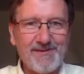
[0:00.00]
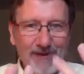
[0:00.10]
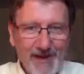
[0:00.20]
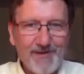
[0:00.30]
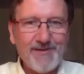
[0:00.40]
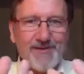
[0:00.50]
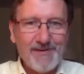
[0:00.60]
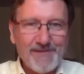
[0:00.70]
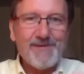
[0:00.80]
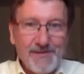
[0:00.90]
You're allowed
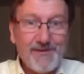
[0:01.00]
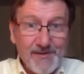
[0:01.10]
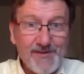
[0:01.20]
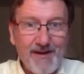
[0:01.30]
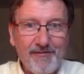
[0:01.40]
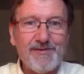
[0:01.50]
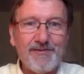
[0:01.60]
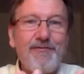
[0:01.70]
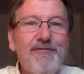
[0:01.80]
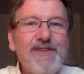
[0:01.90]
yourself
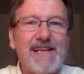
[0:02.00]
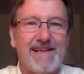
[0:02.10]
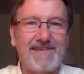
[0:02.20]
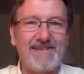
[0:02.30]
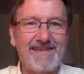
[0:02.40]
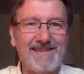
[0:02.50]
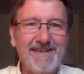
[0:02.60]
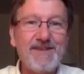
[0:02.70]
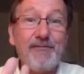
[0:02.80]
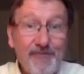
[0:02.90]
to feel it,
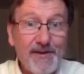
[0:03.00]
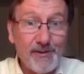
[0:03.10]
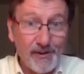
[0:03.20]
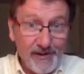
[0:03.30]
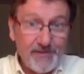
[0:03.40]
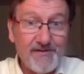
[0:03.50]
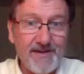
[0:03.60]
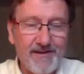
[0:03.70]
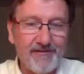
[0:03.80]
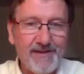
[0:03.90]
to feel
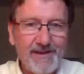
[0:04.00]
yourself,